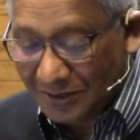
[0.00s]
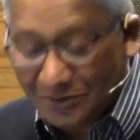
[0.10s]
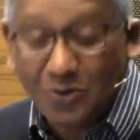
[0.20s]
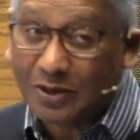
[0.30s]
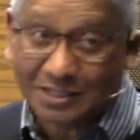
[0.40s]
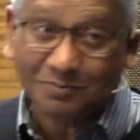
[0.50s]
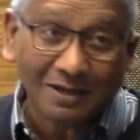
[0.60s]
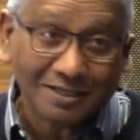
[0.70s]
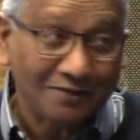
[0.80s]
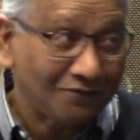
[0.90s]
No
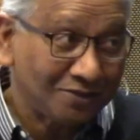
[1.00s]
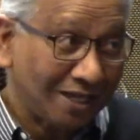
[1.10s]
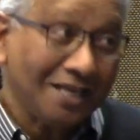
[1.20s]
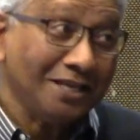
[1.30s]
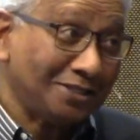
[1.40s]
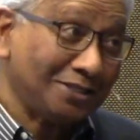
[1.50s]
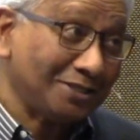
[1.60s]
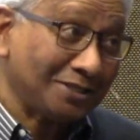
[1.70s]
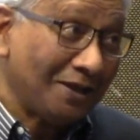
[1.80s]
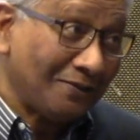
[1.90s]
expensive
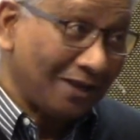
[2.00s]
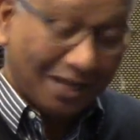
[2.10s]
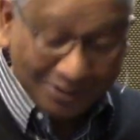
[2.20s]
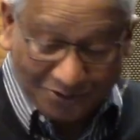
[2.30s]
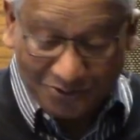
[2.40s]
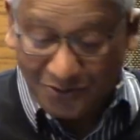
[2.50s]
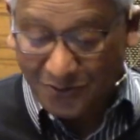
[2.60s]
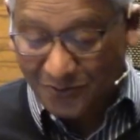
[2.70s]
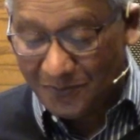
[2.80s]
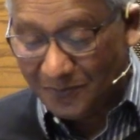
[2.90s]
tastes like
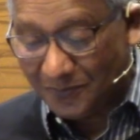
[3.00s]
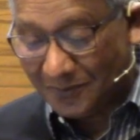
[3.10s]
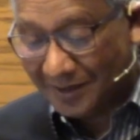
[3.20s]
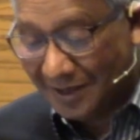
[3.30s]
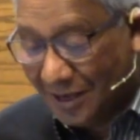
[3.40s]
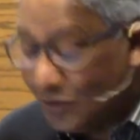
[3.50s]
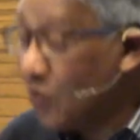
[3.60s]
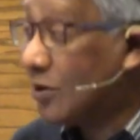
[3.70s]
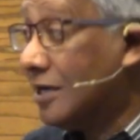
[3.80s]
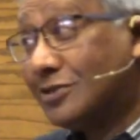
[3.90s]
Jerome.
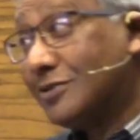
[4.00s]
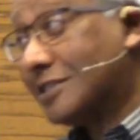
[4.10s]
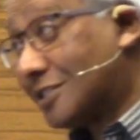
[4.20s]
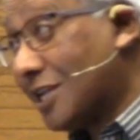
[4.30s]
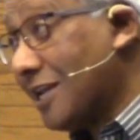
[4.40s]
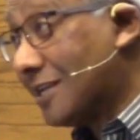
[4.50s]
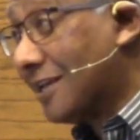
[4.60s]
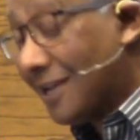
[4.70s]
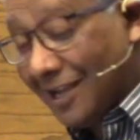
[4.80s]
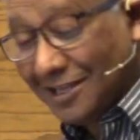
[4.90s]
No country estate
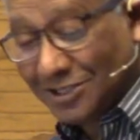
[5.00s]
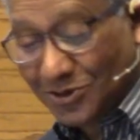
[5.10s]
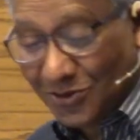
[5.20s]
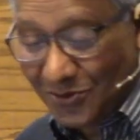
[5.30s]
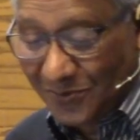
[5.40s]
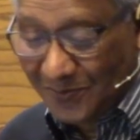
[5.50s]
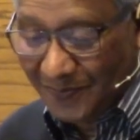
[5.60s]
like Jerome.